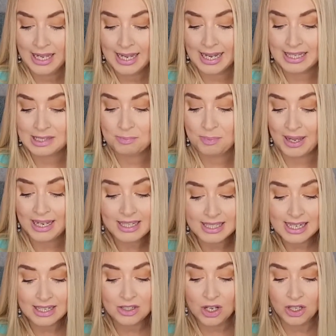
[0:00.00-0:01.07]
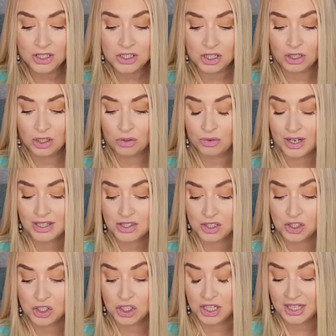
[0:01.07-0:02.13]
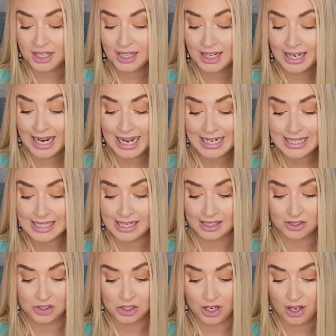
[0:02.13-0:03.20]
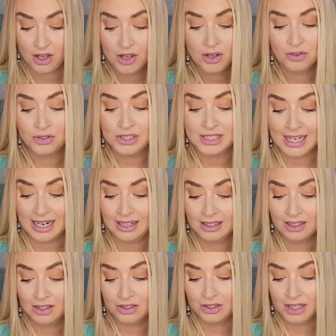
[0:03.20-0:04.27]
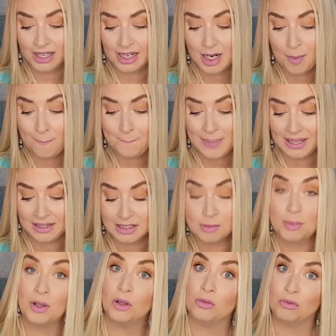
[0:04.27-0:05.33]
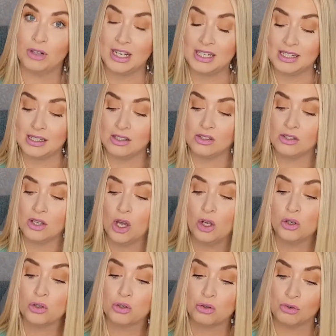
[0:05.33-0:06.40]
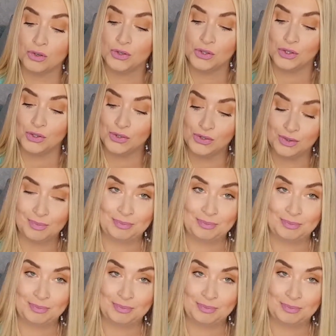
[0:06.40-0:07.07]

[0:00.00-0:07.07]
Its baked technology creates a sheer light texture for delicate looking buildable radiance. Trust us."